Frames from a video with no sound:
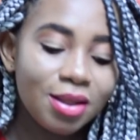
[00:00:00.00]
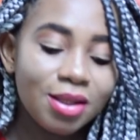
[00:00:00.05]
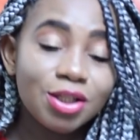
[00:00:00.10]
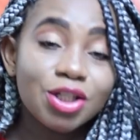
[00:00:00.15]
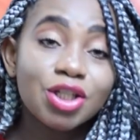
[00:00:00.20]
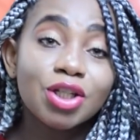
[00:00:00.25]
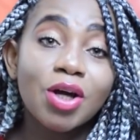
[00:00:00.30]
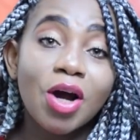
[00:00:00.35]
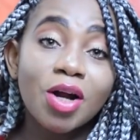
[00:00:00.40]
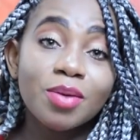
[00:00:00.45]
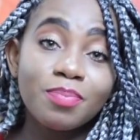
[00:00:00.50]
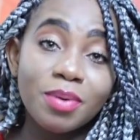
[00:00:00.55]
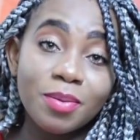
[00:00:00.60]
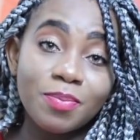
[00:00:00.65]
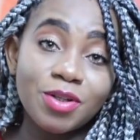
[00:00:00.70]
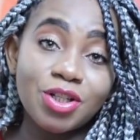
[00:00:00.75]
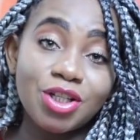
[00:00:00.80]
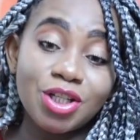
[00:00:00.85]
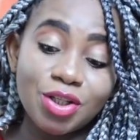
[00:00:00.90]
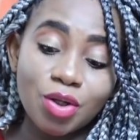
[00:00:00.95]
She got
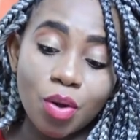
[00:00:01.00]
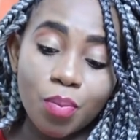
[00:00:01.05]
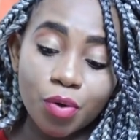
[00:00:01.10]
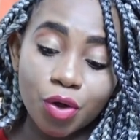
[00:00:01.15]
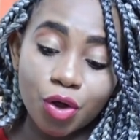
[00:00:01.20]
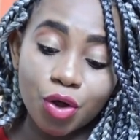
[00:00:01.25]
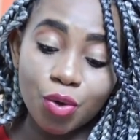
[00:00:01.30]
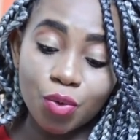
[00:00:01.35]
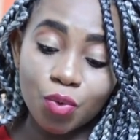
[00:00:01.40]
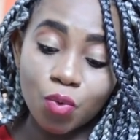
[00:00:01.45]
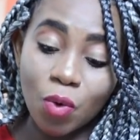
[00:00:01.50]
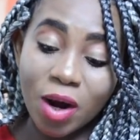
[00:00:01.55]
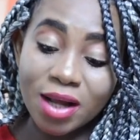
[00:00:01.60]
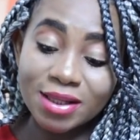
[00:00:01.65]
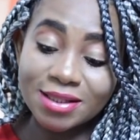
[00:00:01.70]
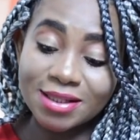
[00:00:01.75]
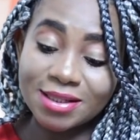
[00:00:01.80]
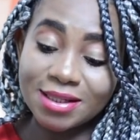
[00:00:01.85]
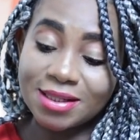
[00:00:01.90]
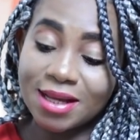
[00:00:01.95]
baby G some cute
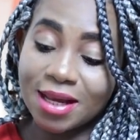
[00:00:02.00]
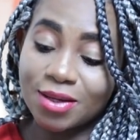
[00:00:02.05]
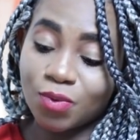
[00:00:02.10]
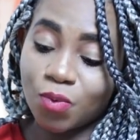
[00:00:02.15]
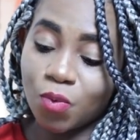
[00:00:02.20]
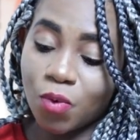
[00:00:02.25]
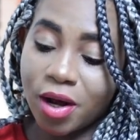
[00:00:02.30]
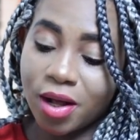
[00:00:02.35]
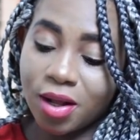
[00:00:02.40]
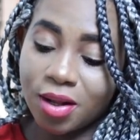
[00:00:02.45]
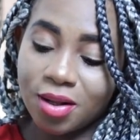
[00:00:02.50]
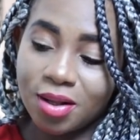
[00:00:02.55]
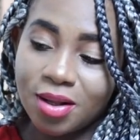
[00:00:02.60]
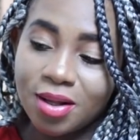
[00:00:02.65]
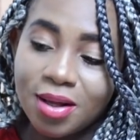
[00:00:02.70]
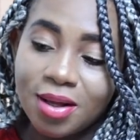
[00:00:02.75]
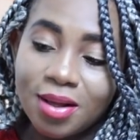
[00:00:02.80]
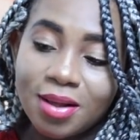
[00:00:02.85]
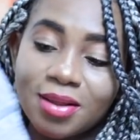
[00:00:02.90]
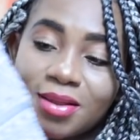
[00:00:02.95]
onesies as well.
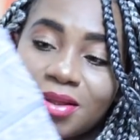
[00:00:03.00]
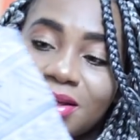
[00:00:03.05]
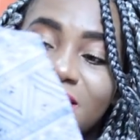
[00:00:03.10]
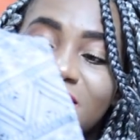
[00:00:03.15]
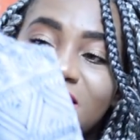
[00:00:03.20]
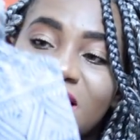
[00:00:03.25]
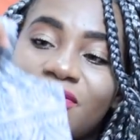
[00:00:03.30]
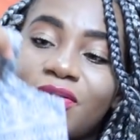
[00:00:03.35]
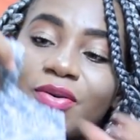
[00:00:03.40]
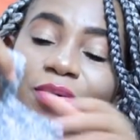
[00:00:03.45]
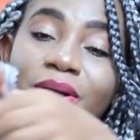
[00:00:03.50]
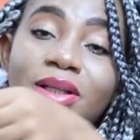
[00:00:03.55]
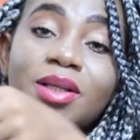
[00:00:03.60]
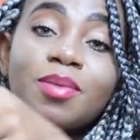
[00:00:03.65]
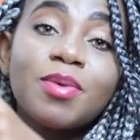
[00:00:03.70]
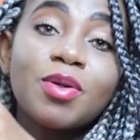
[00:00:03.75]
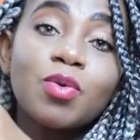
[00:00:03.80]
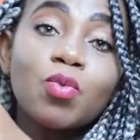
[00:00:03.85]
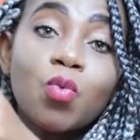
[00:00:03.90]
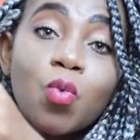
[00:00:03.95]
These have already
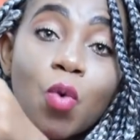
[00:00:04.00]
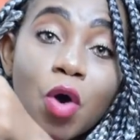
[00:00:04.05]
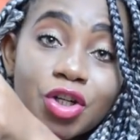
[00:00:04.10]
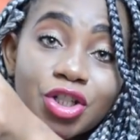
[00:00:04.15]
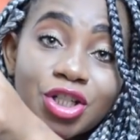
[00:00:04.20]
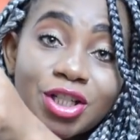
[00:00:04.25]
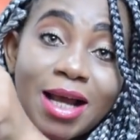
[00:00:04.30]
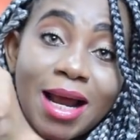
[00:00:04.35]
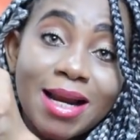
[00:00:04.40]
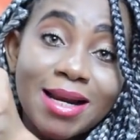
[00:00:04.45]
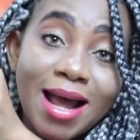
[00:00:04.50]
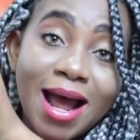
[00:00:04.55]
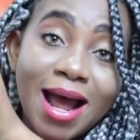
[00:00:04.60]
been washed and